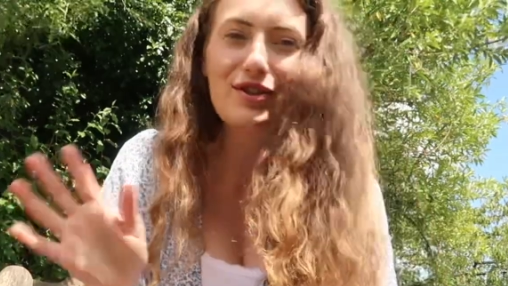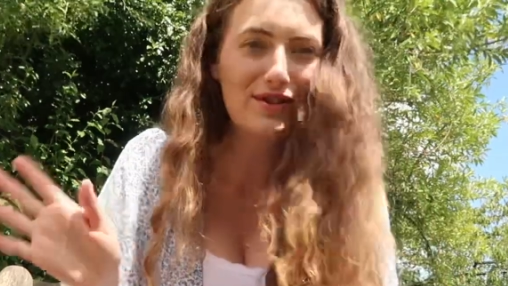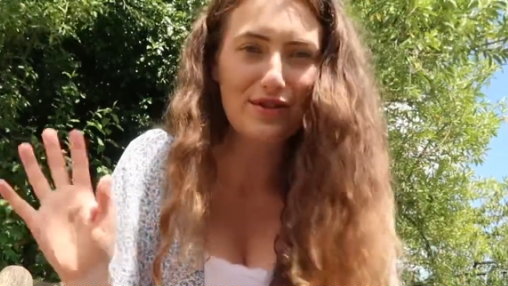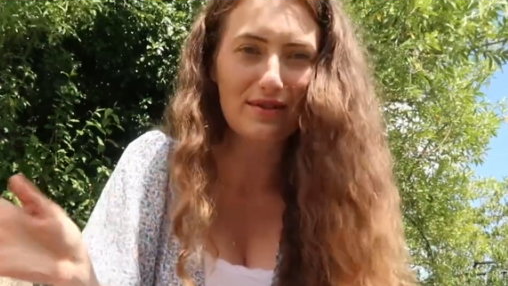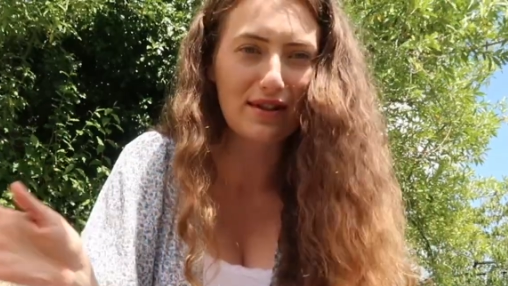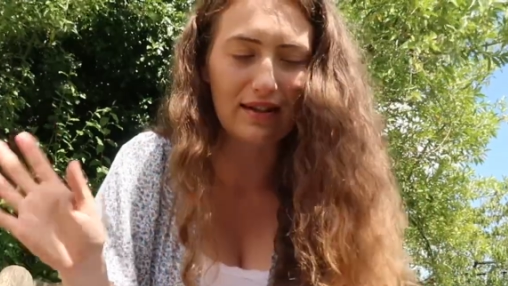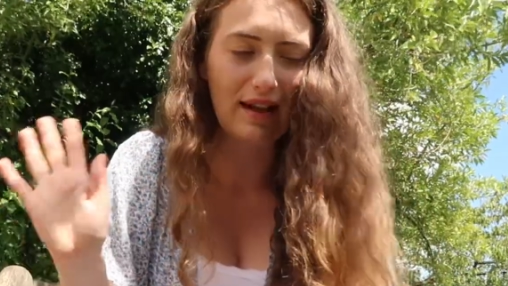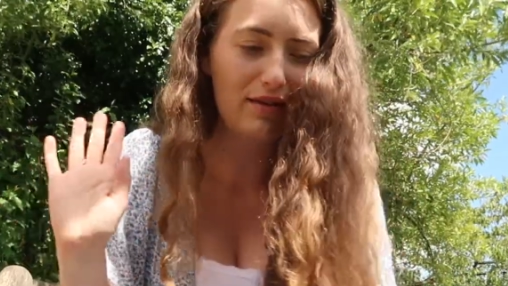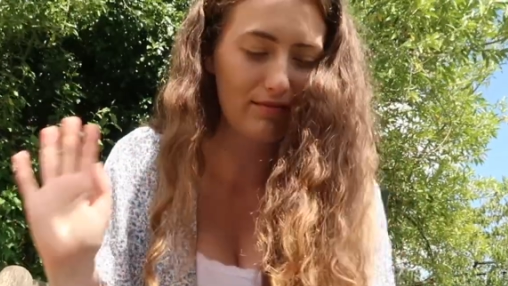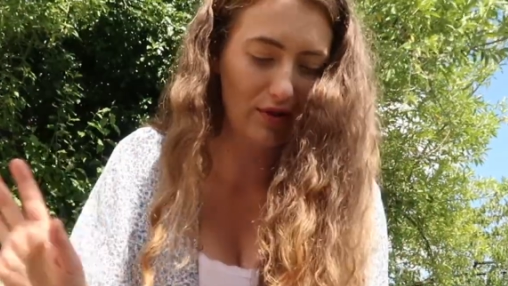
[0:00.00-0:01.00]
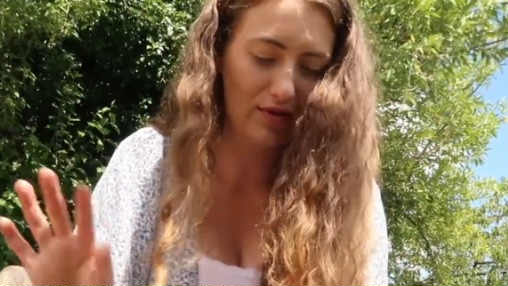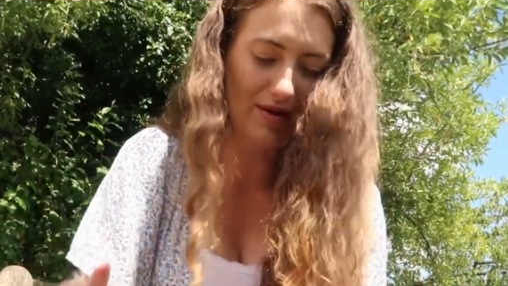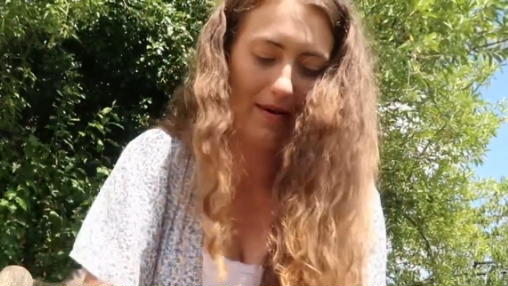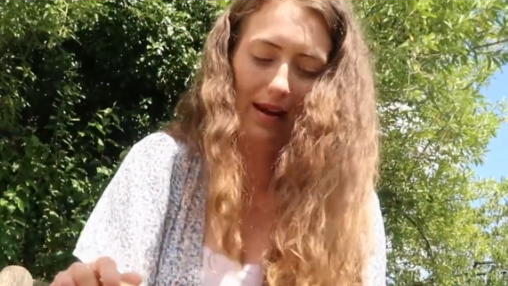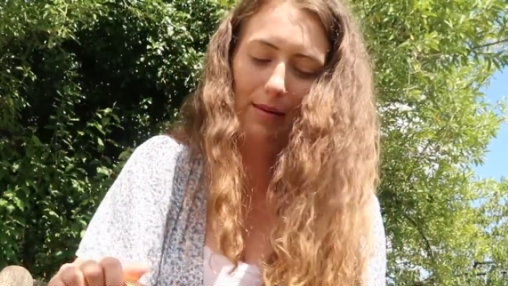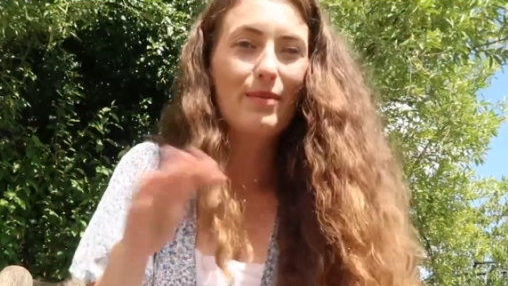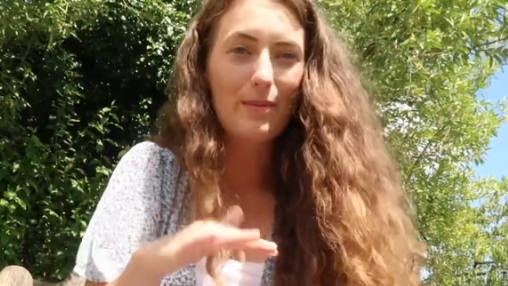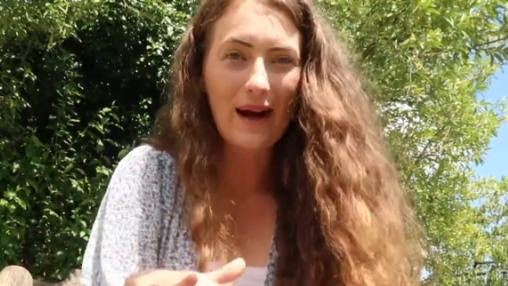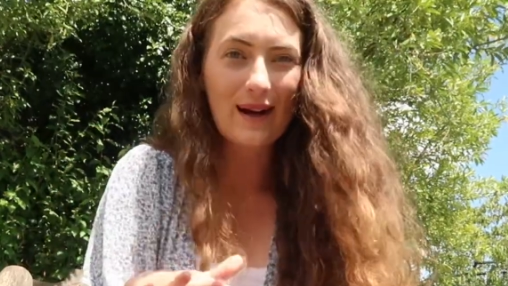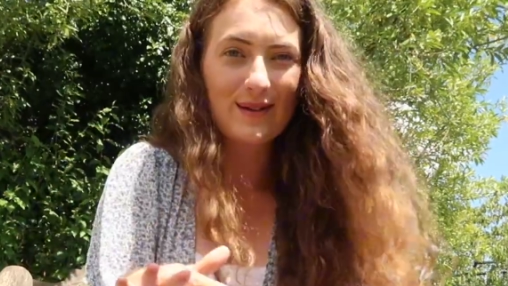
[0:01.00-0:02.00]
She's Zosug now, not Zoella. But
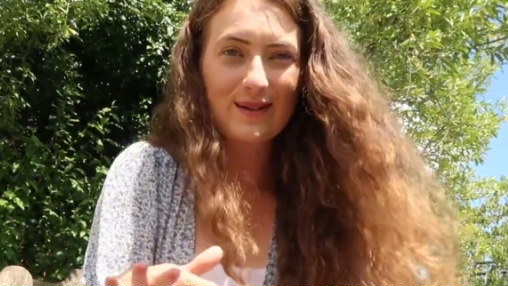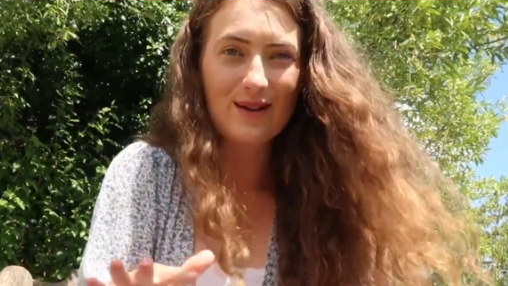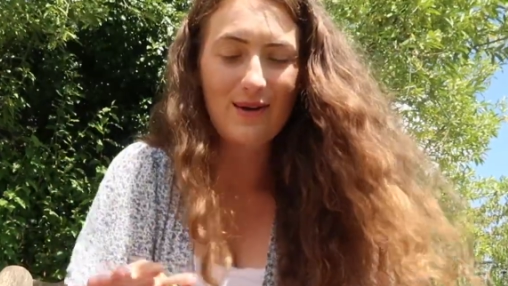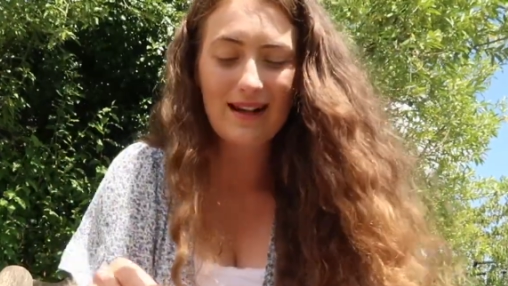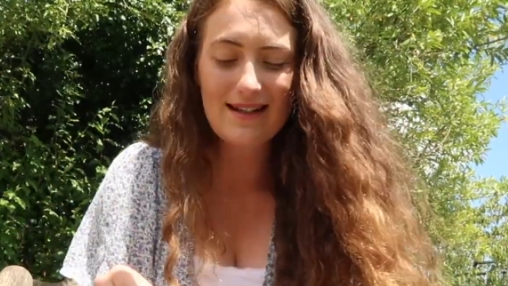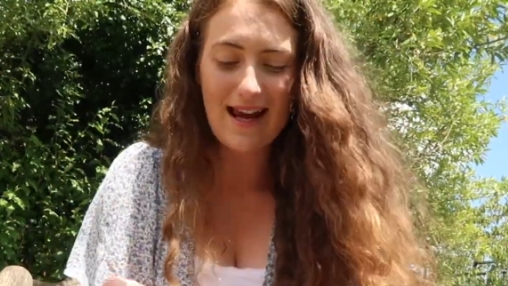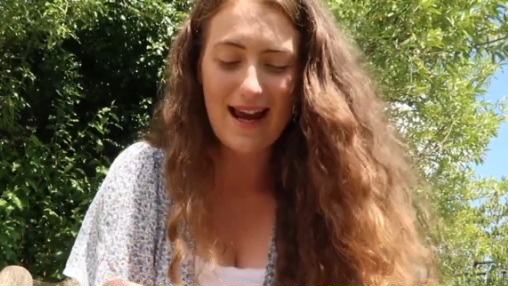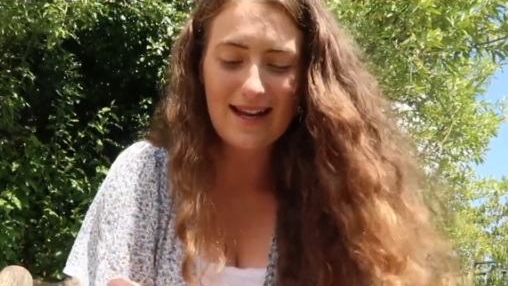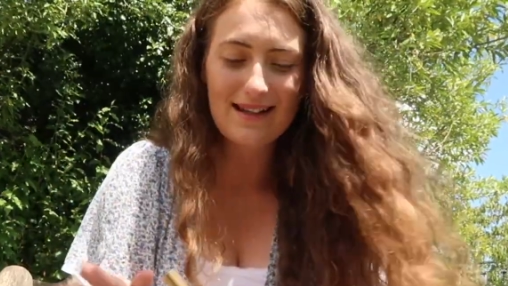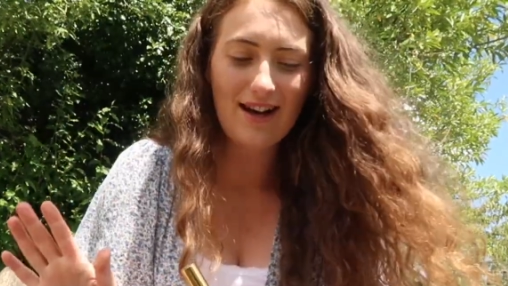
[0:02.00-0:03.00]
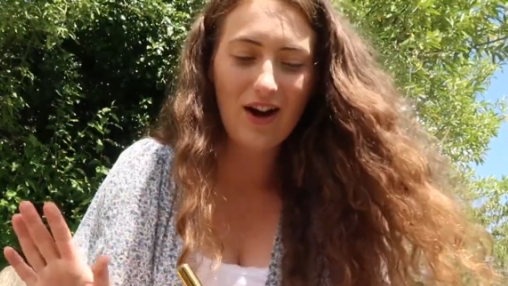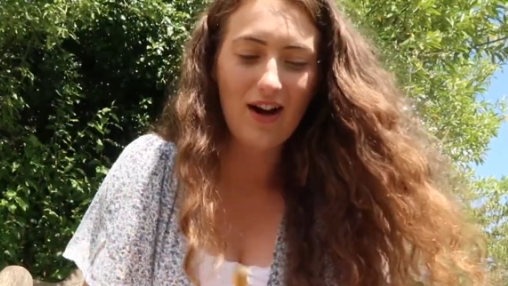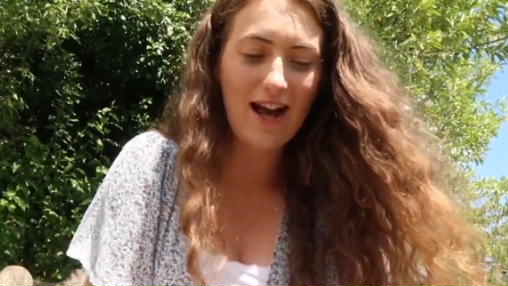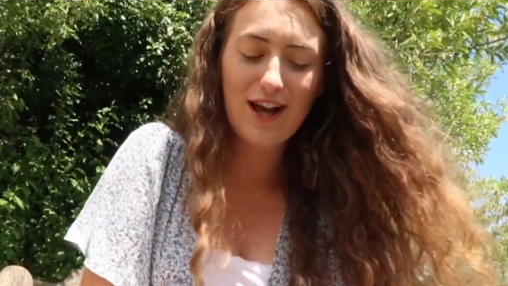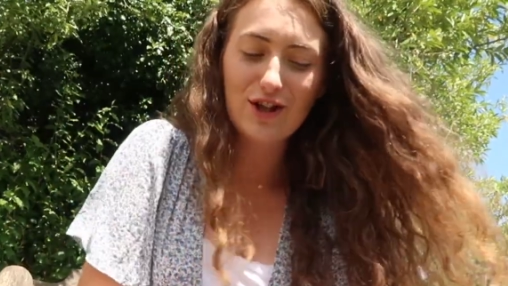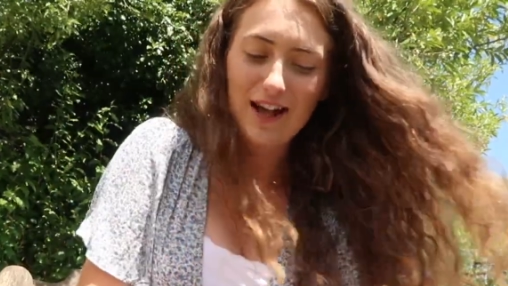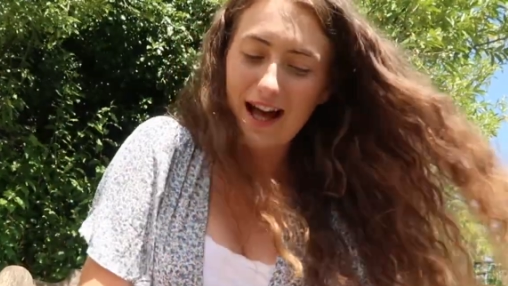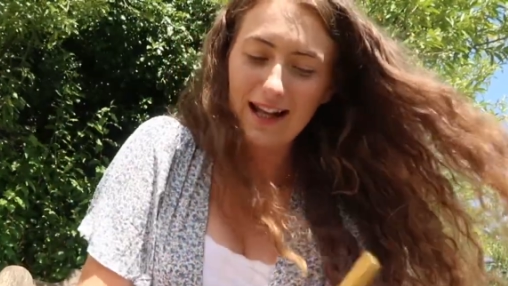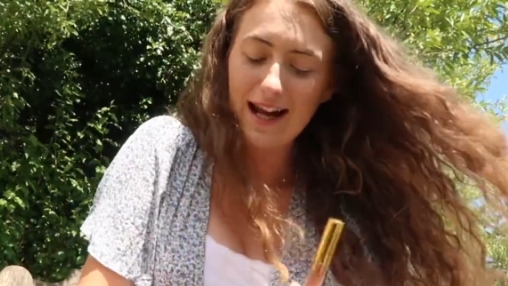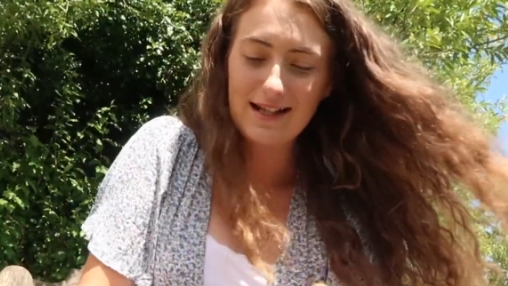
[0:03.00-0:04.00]
back in the Zoella days,
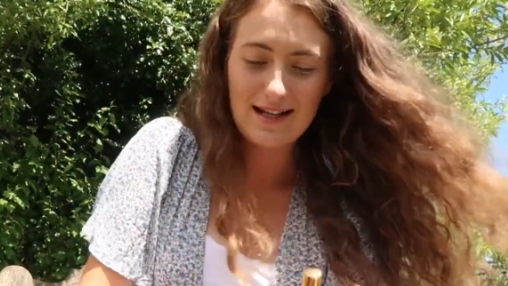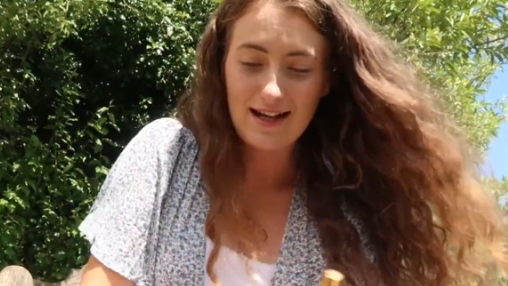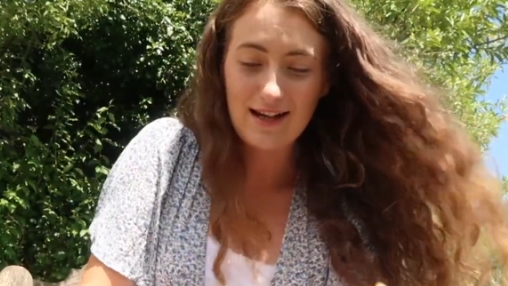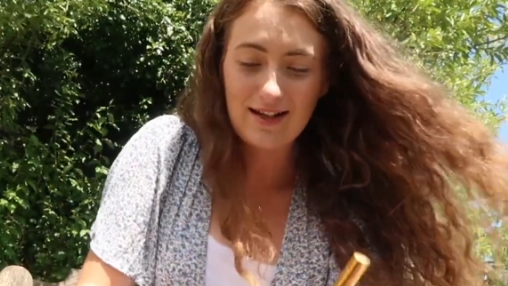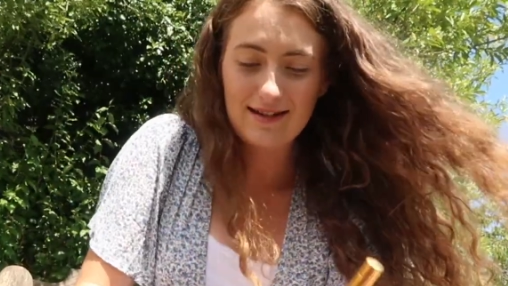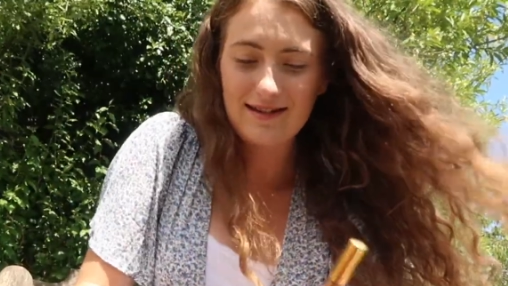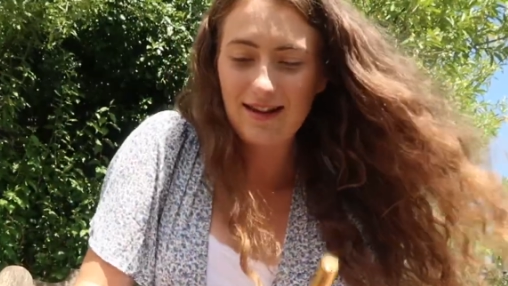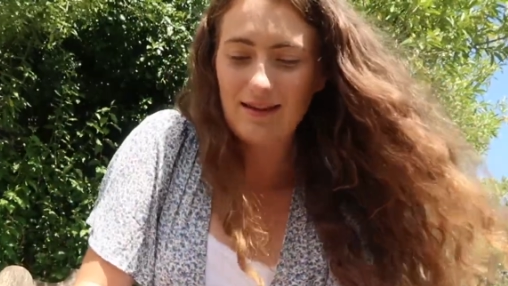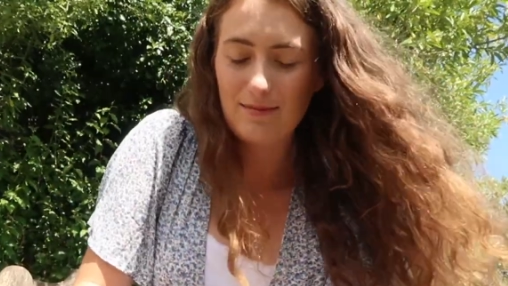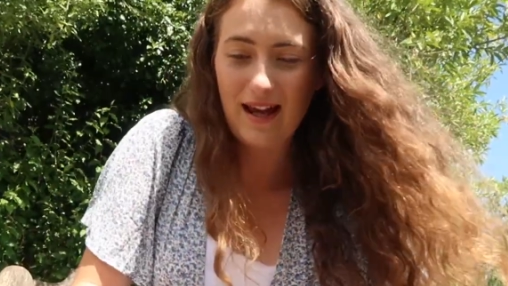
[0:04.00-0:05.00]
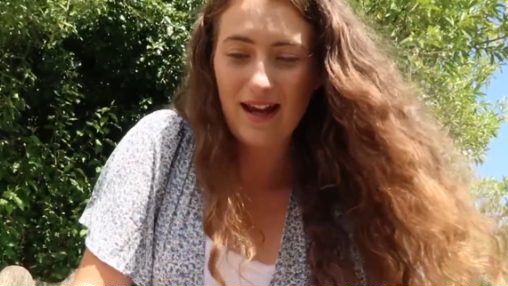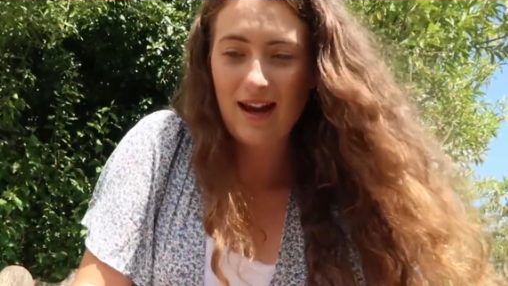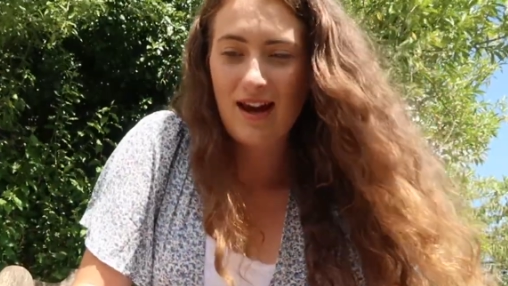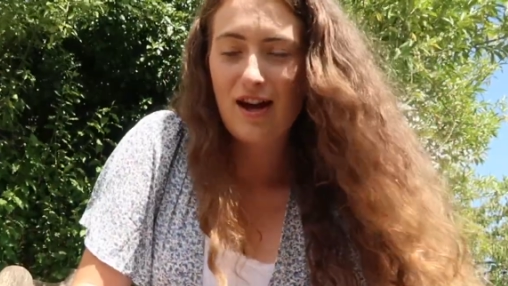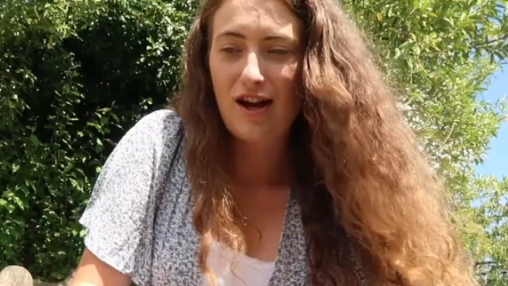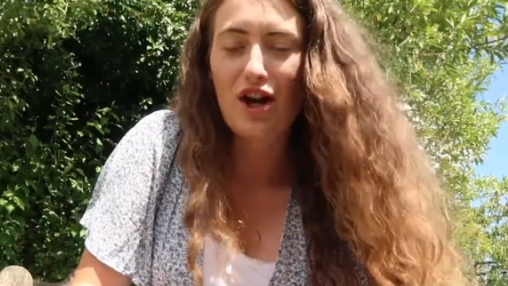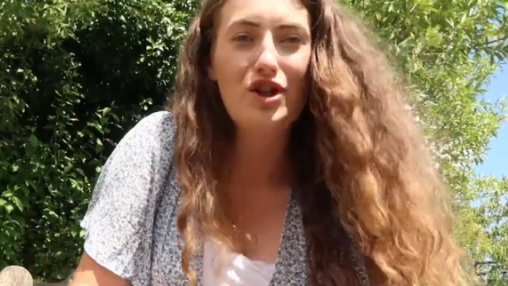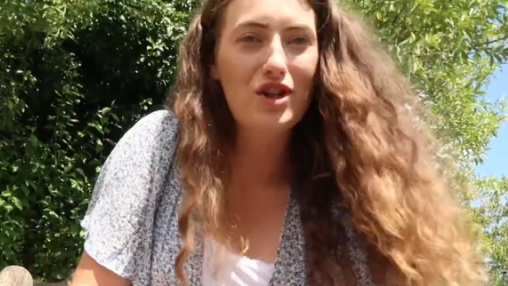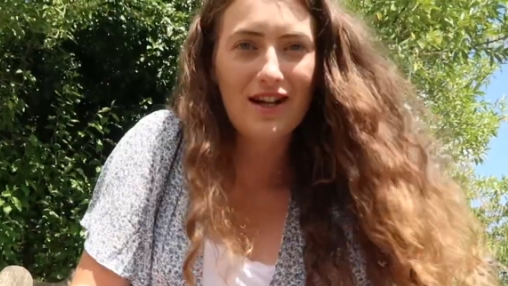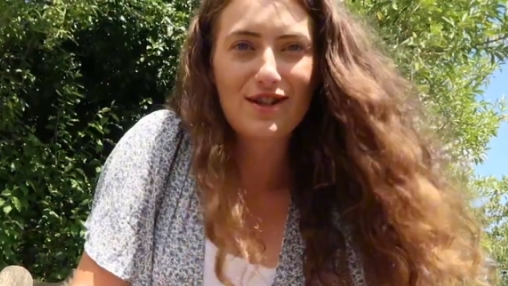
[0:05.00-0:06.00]
that lady could sell me a
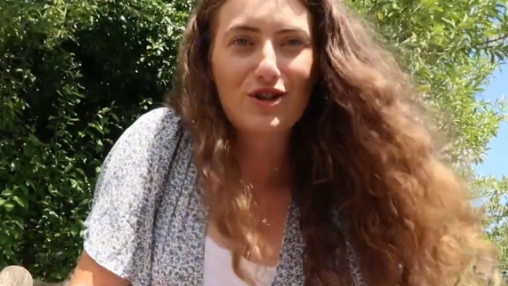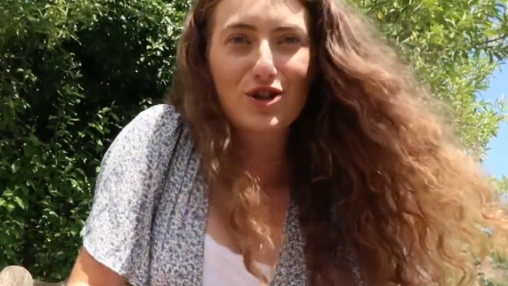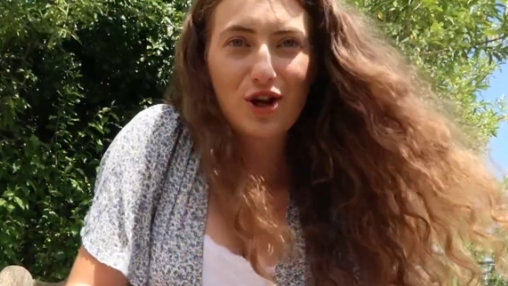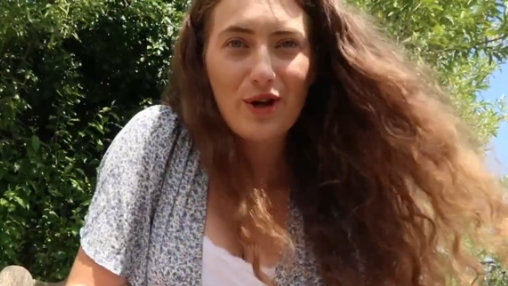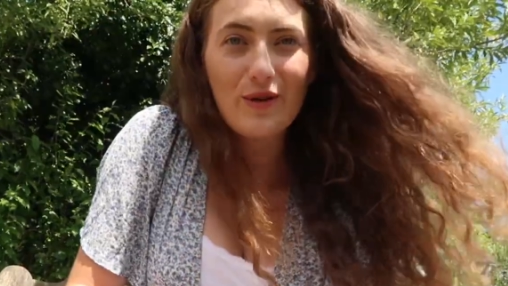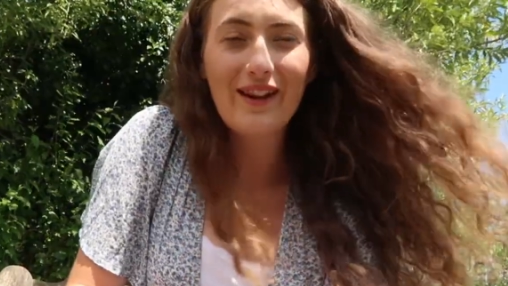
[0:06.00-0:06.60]
shit in a shoe.